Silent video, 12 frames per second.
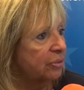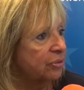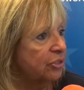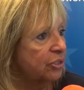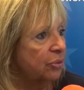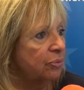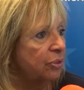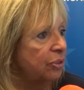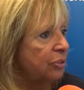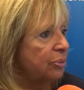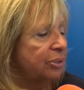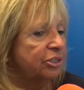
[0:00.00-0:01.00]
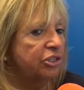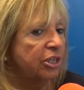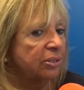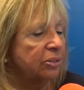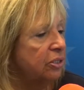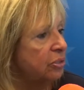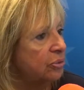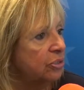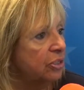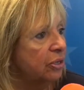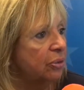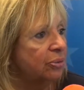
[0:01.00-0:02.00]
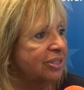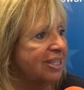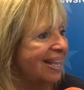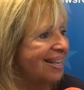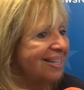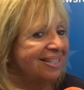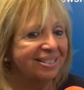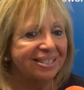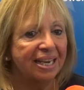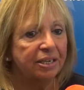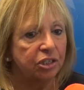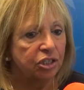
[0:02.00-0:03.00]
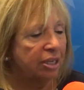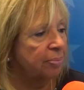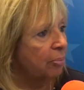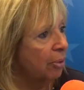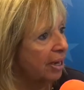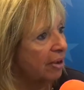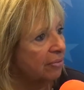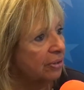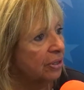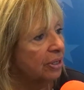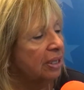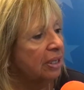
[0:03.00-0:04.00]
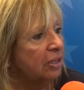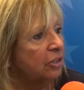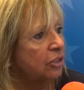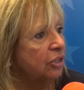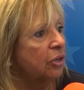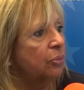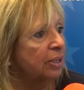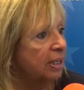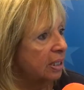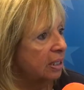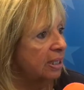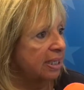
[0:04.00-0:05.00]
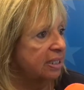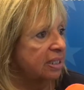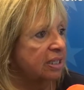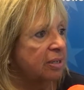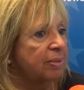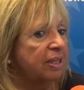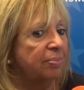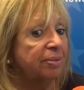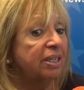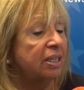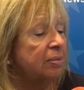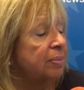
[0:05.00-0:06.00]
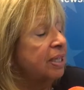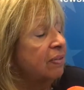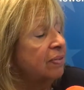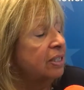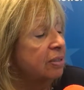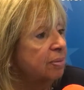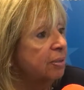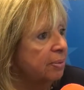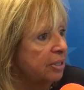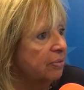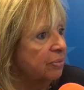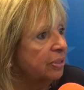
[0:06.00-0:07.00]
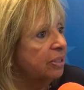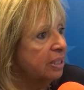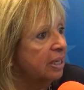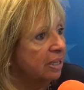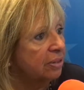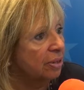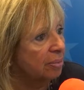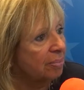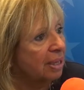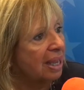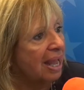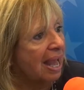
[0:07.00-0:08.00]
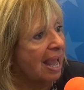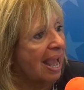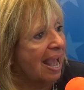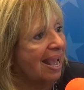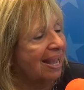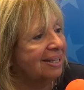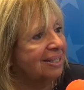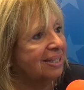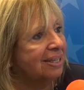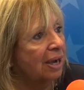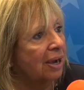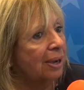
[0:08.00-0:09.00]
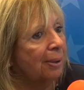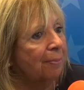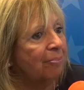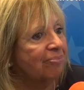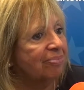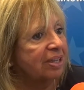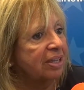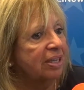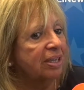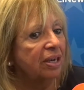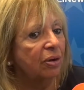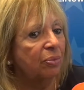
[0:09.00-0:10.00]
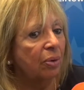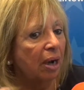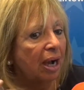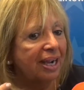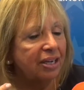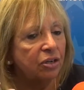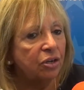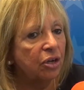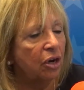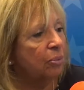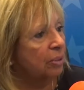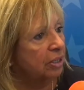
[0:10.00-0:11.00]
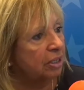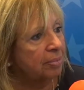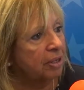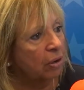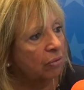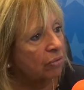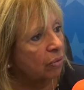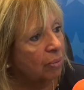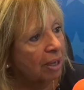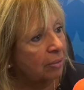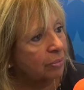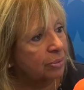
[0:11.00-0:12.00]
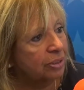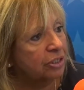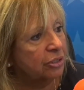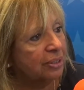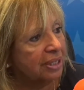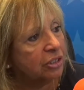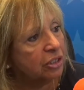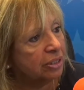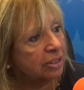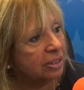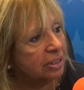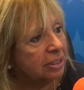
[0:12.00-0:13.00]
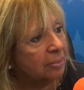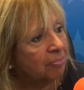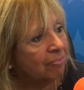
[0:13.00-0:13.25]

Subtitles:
So new or gently used coats, any size, shape, whatever, we're collecting them, and they're going to be given to people that really need them. And, I know we're going to be overwhelmed with donations,